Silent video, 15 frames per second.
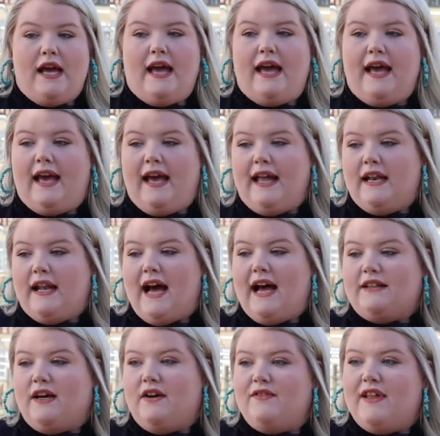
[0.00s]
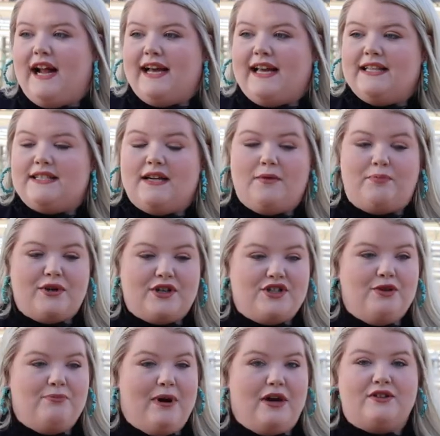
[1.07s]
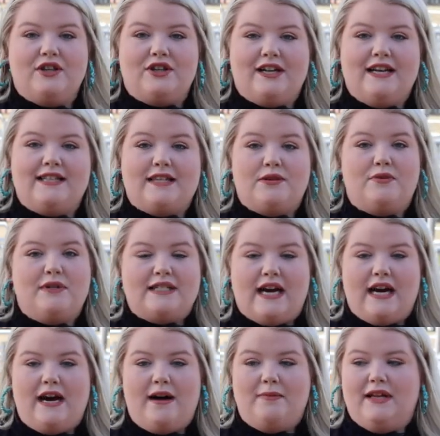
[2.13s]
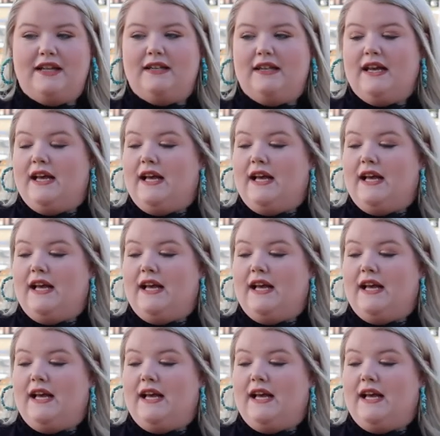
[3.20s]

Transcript: and I love that I get to pursue both degrees at one time, and